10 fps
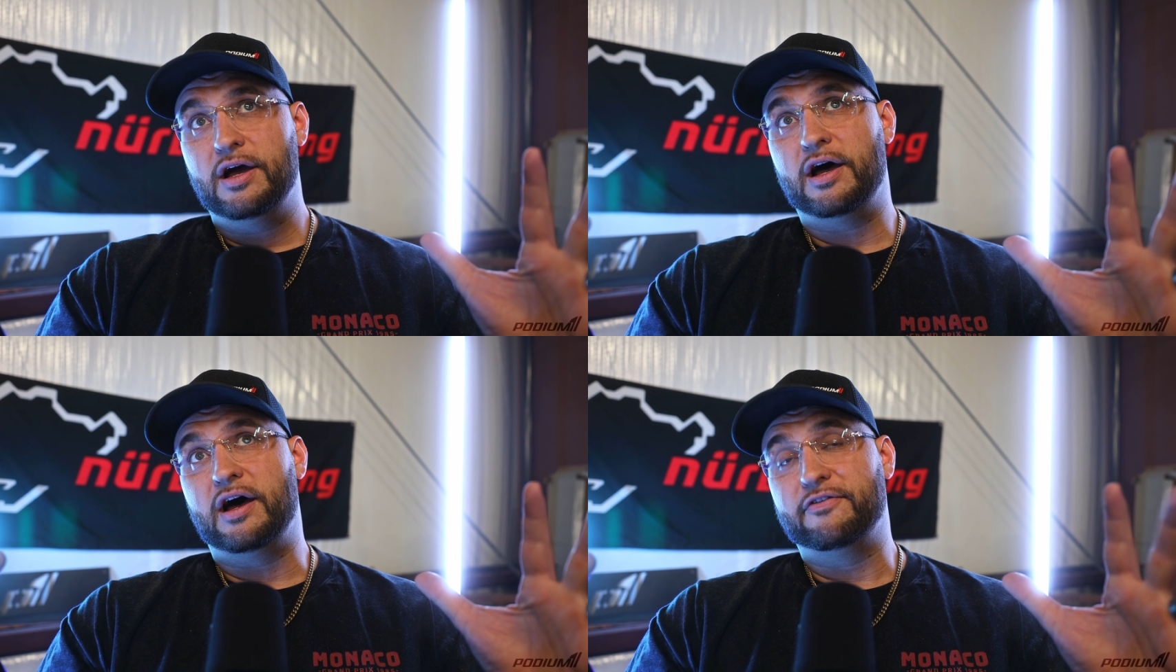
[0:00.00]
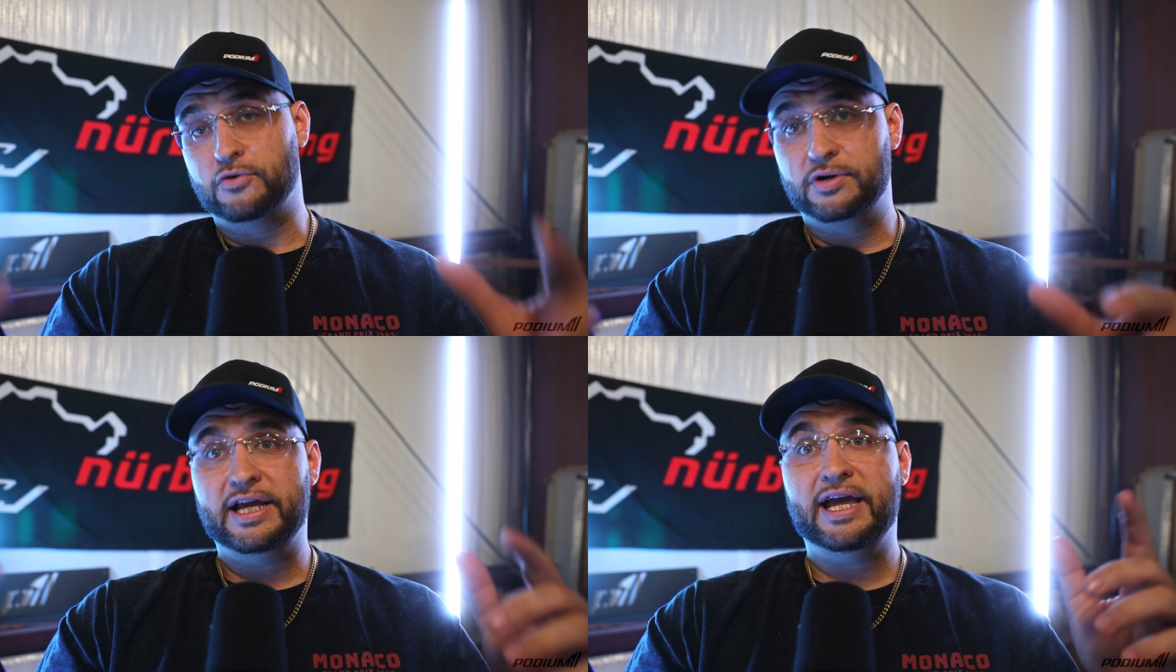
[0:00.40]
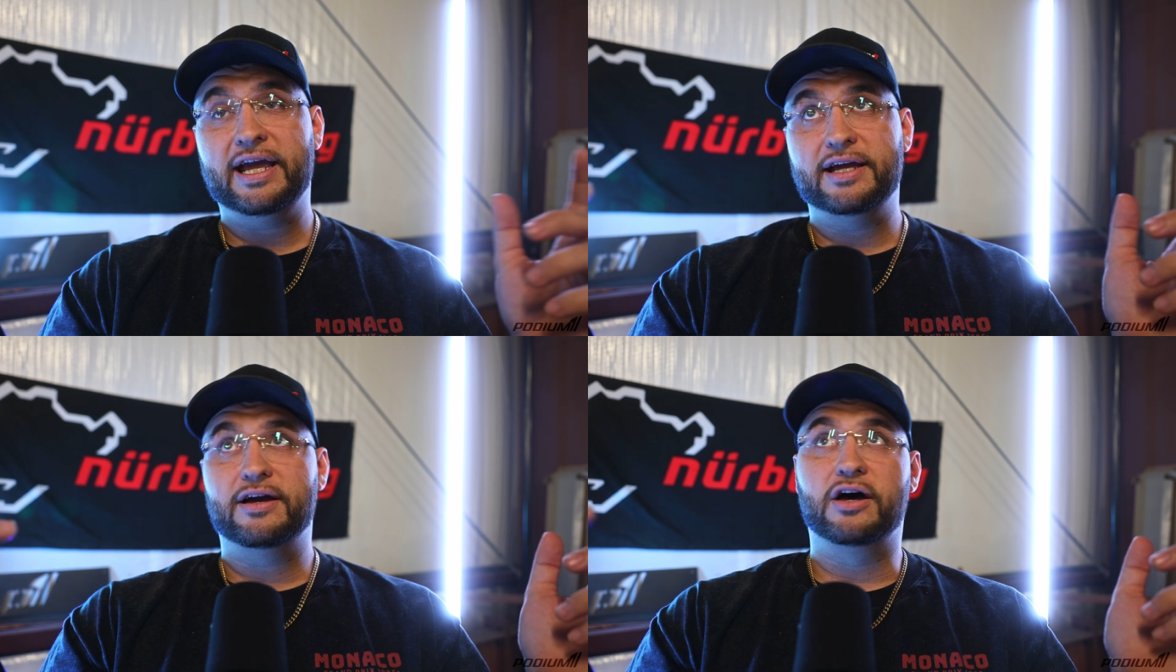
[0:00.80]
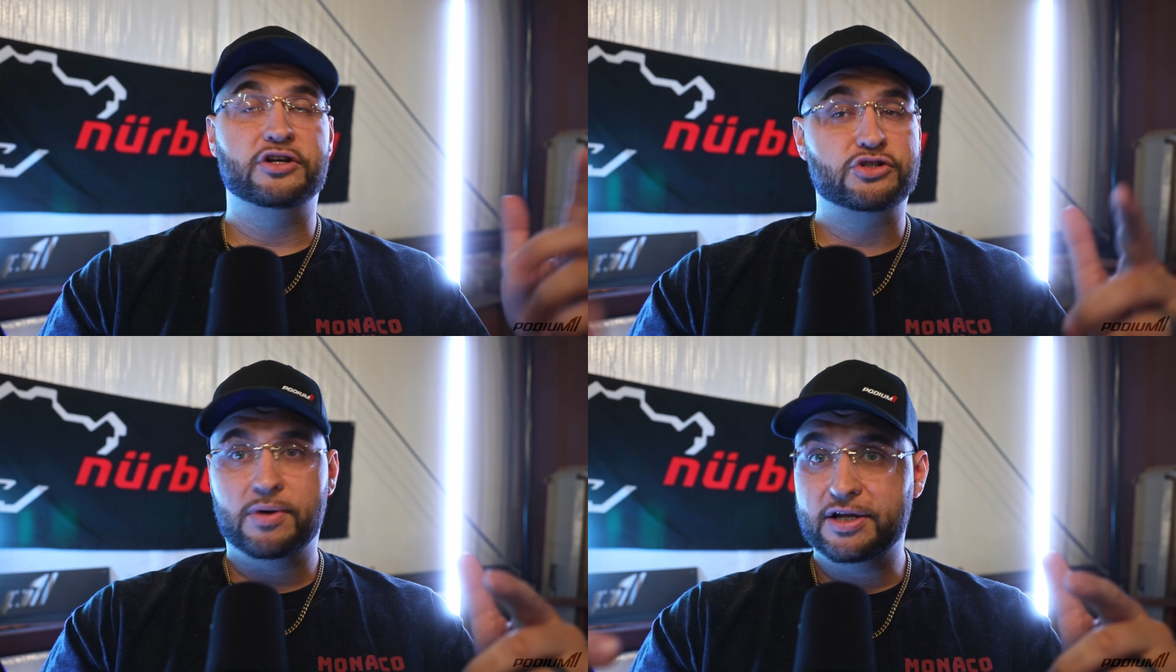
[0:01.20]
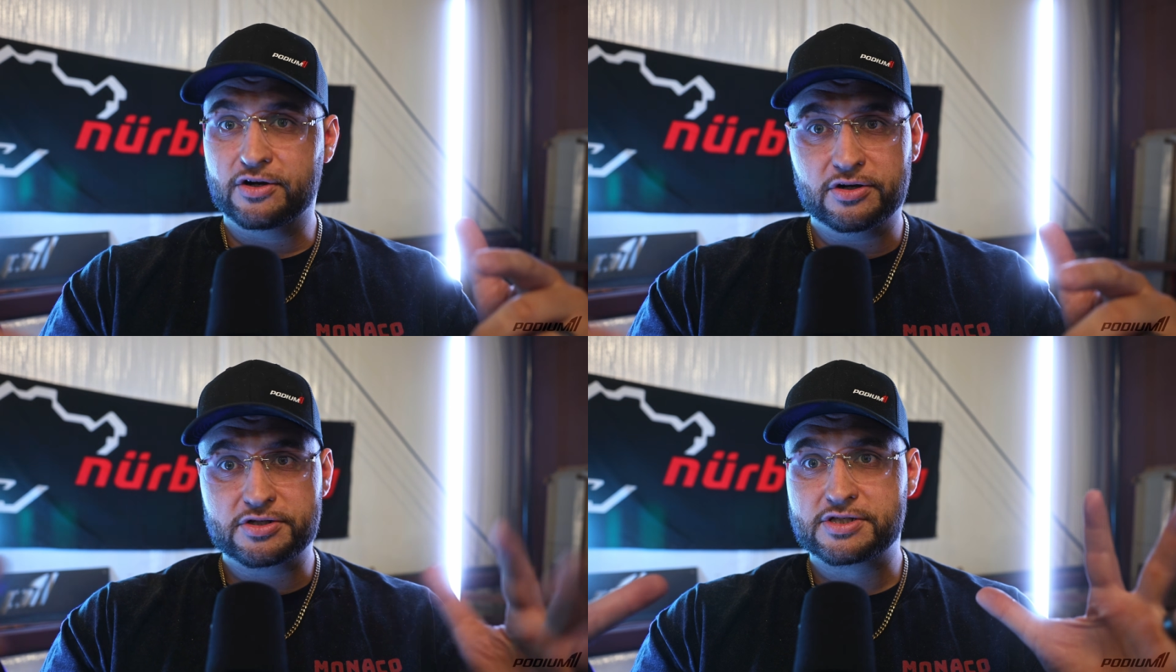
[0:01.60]
4K, 120
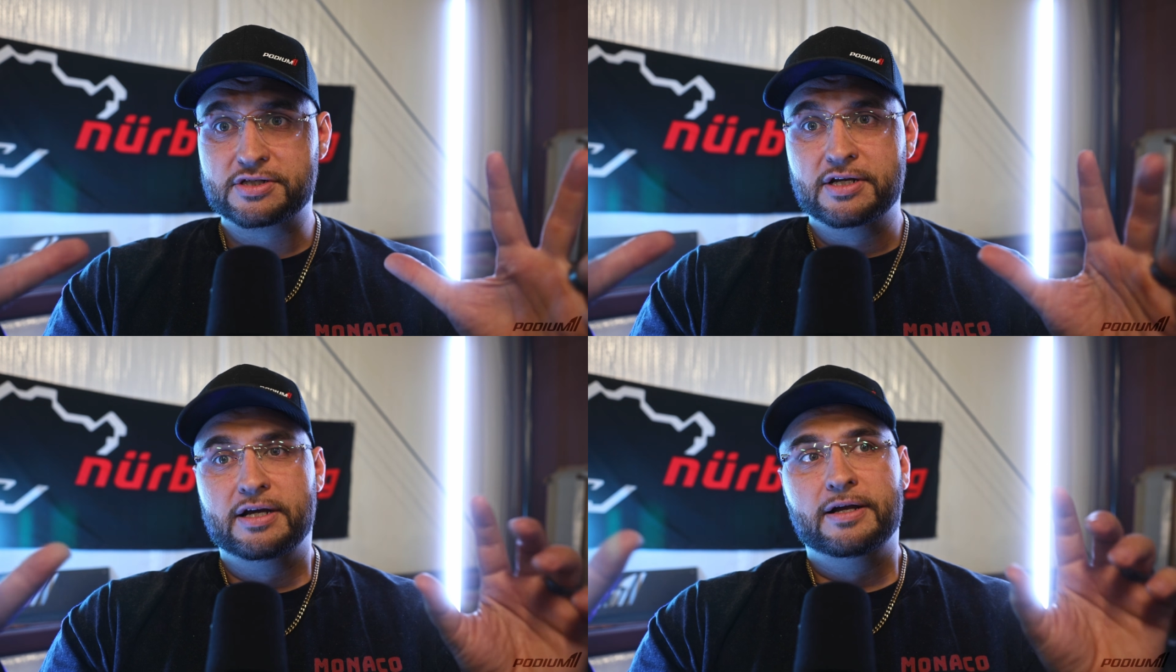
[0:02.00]
hertz.